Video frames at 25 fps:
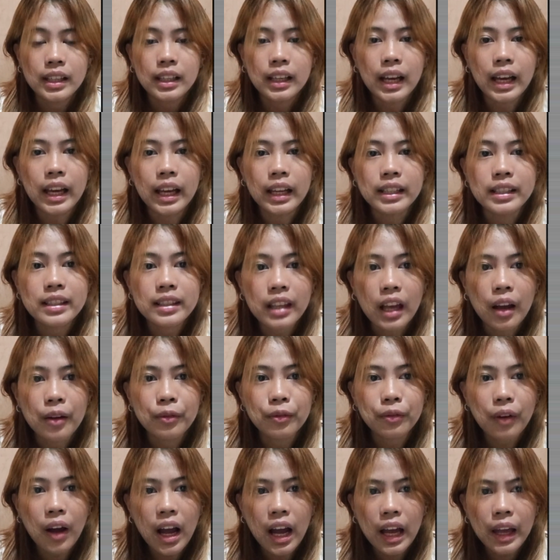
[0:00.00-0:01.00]
And step
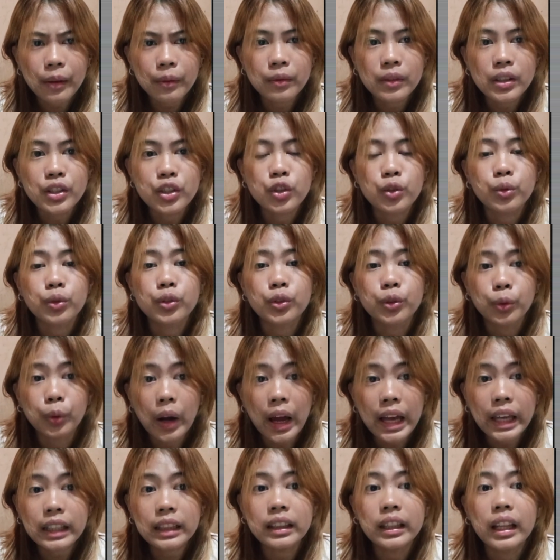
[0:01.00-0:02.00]
5 is to
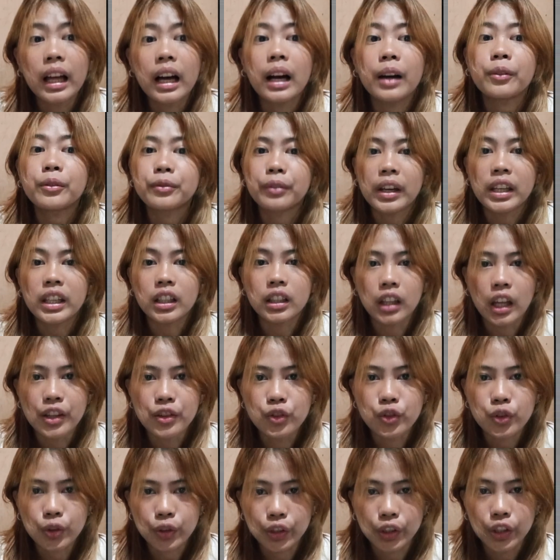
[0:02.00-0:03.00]
write the final
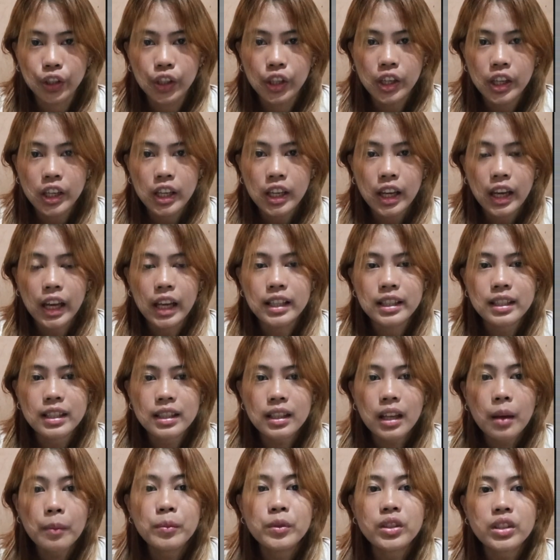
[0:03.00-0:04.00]
answer. And
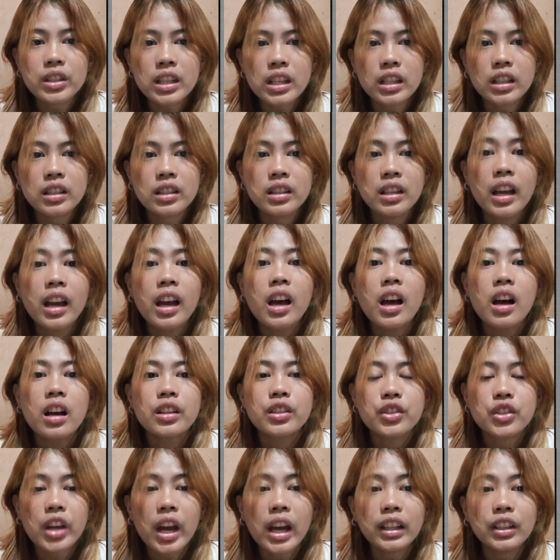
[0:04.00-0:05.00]
step 6,
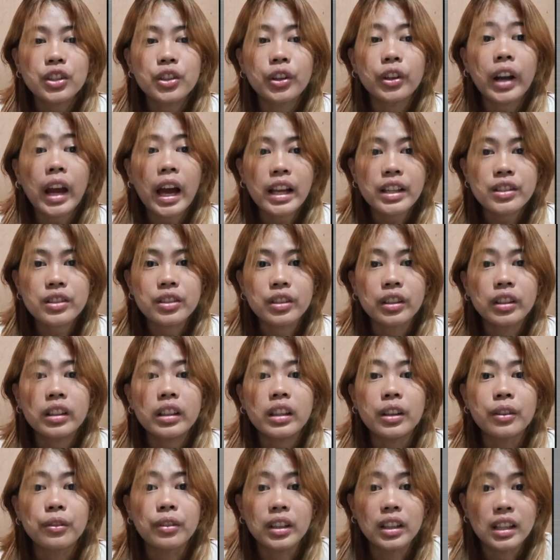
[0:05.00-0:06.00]
check your answer
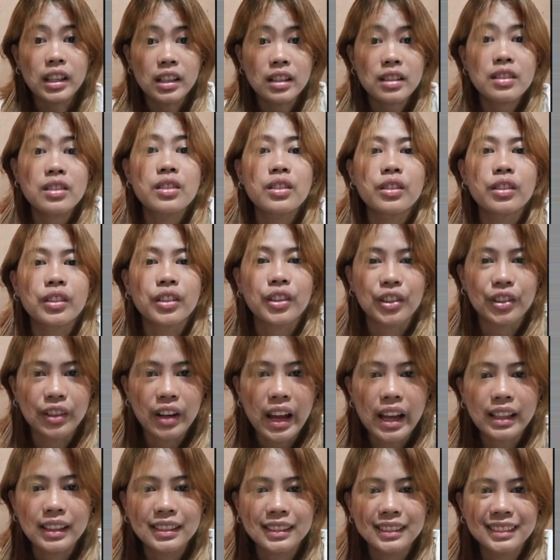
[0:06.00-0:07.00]
if it is
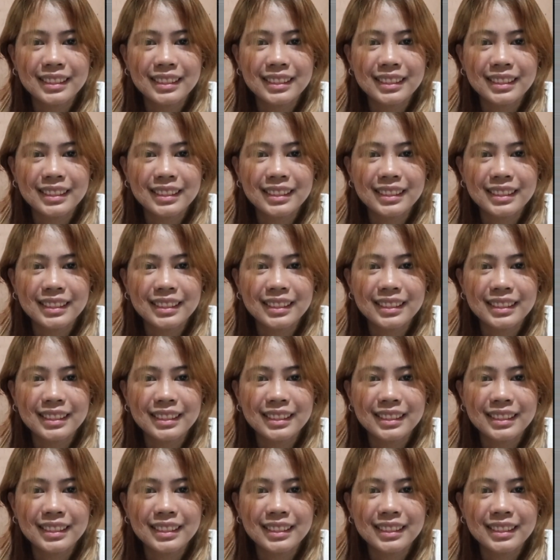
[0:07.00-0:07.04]
correct.